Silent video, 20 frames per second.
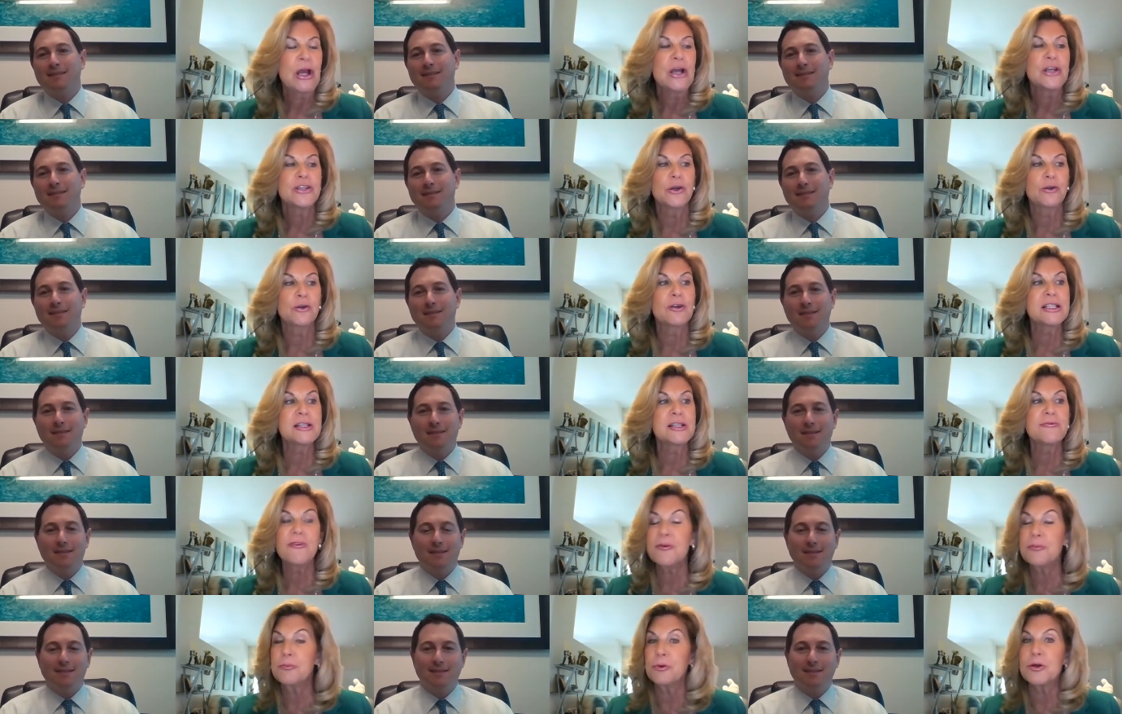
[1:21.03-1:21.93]
Speaker 1: So,
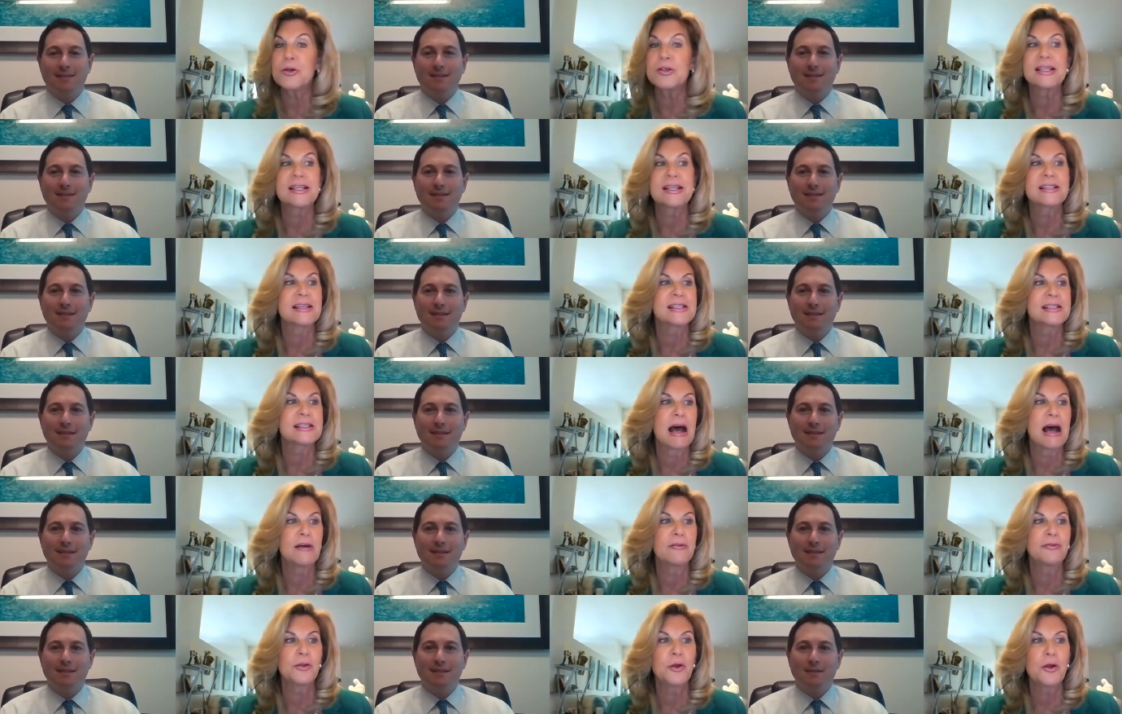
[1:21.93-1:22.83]
Christopher Bruce is a
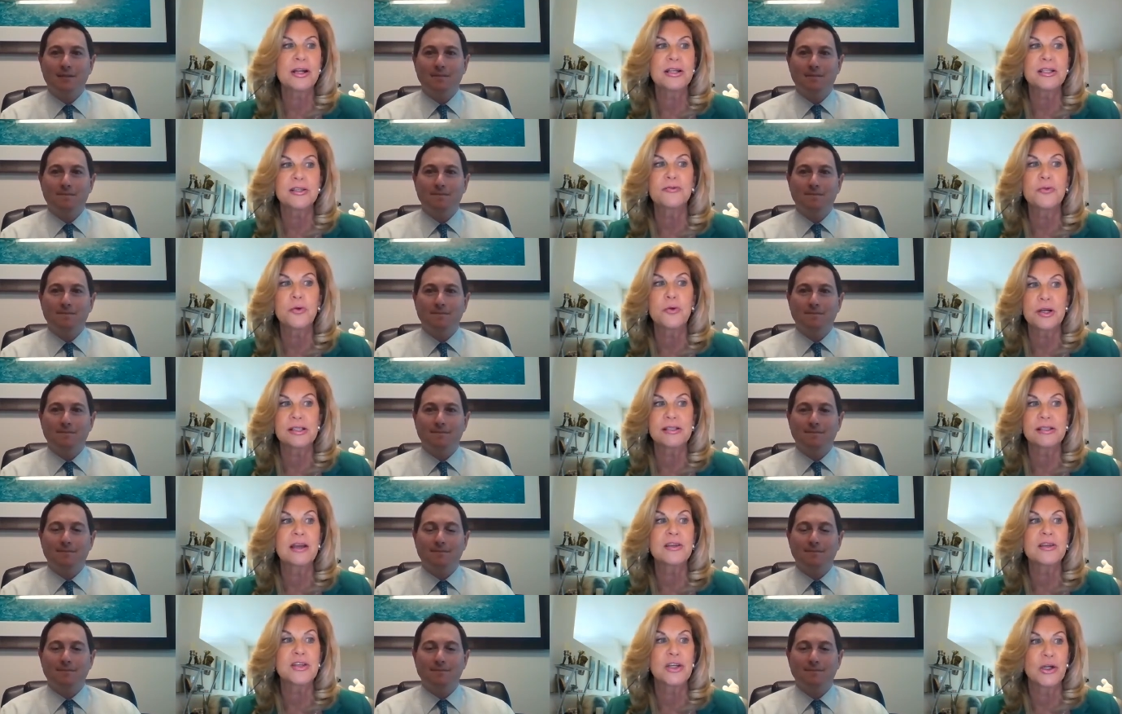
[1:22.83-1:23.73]
South Florida divorce
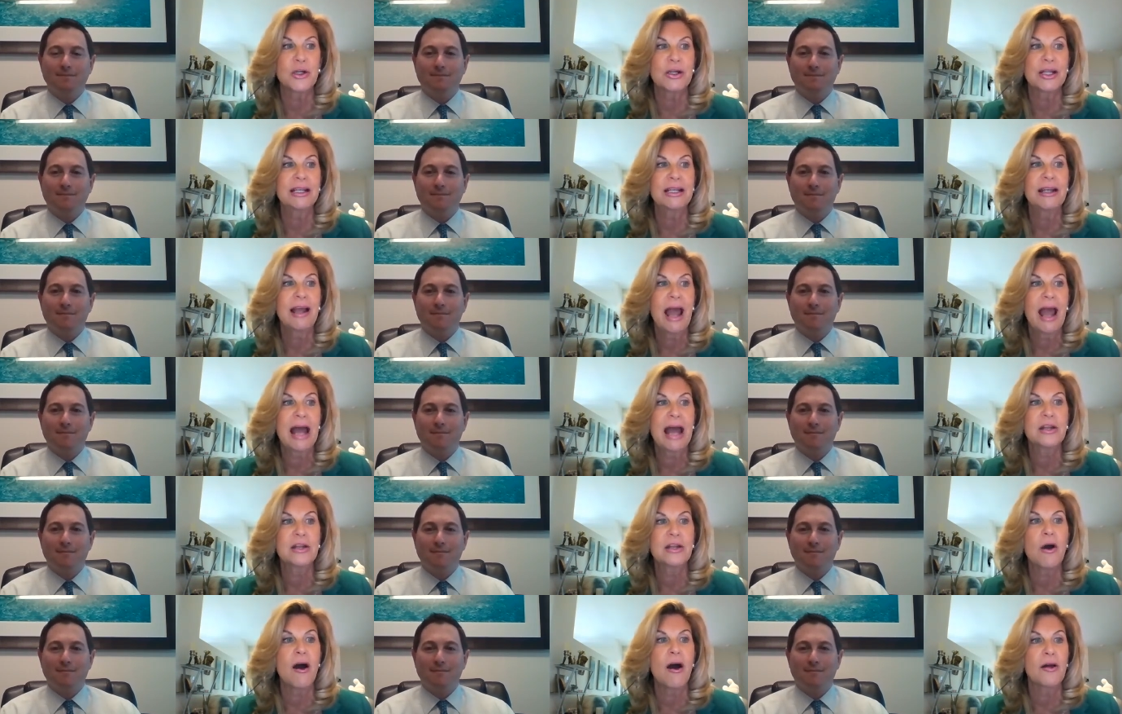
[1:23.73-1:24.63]
attorney and
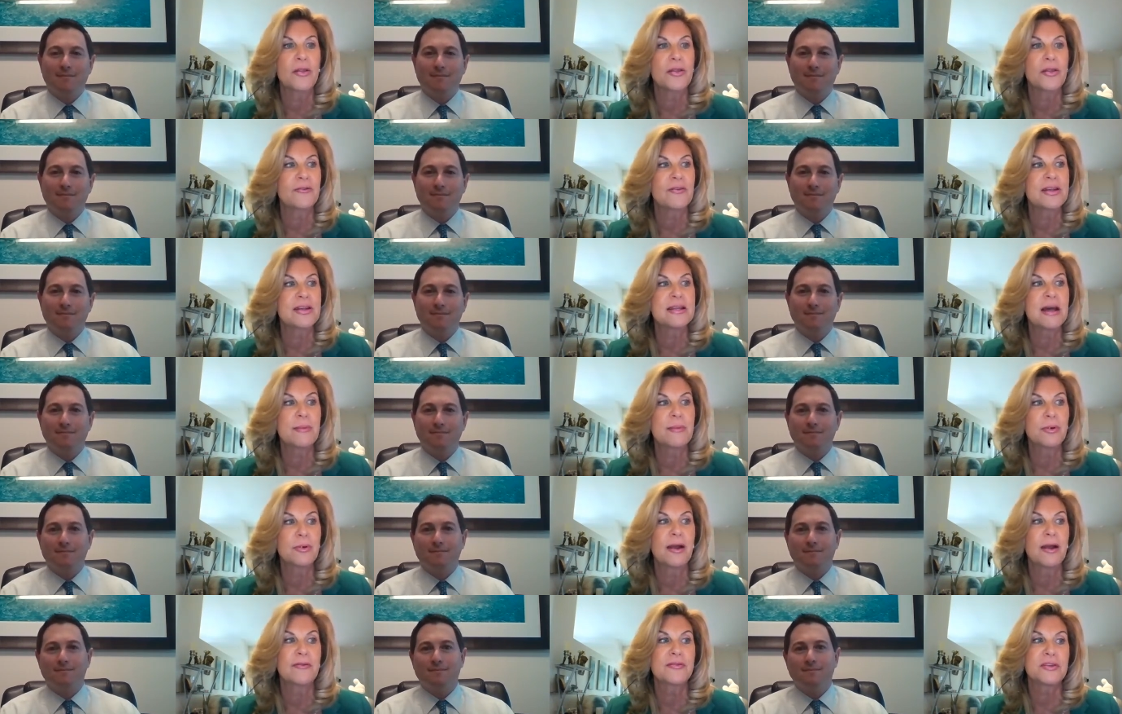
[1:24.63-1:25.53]
an author of a
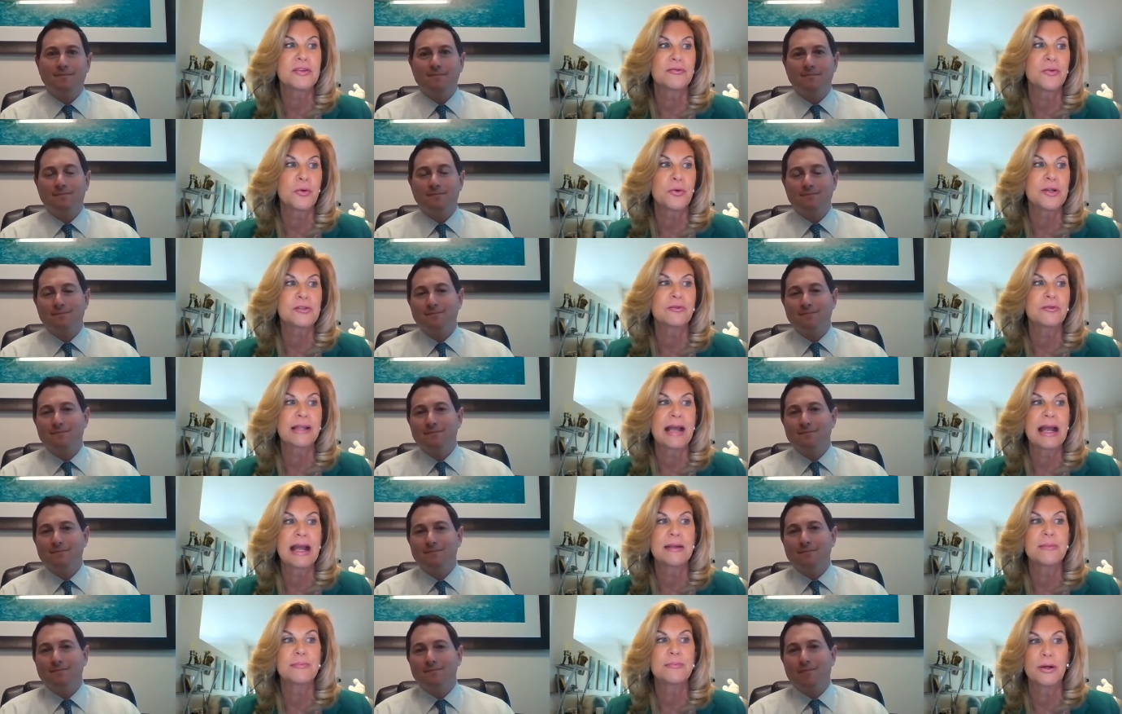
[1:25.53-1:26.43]
number of divorce
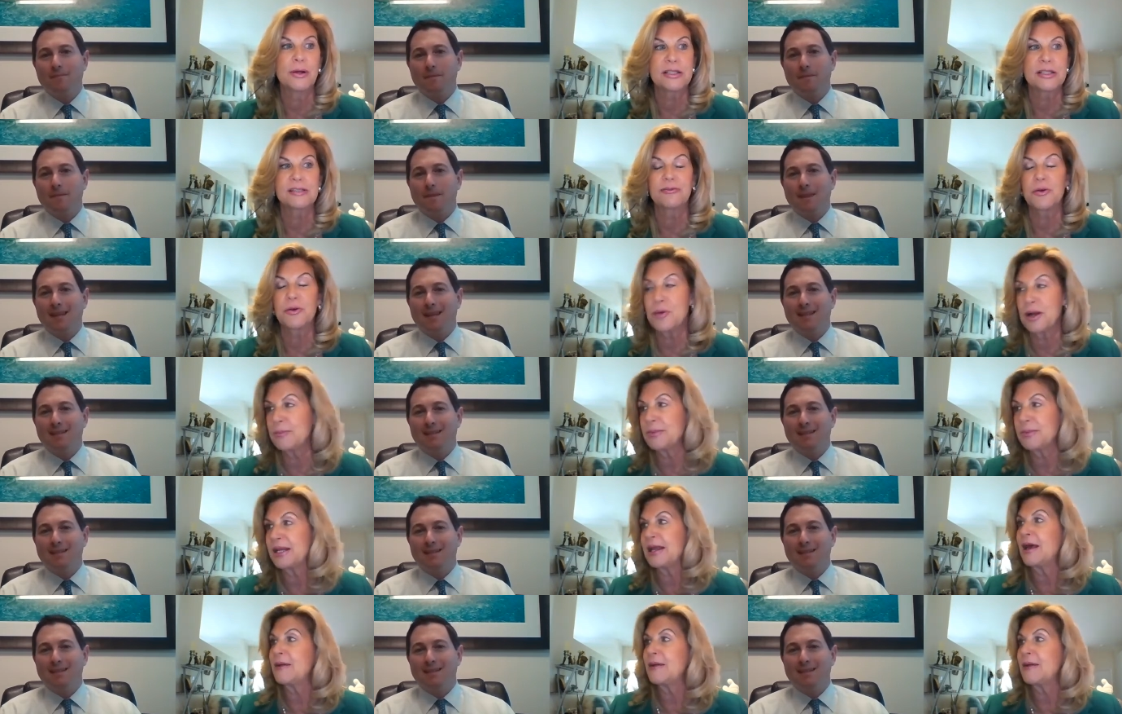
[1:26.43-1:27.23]
related books for women.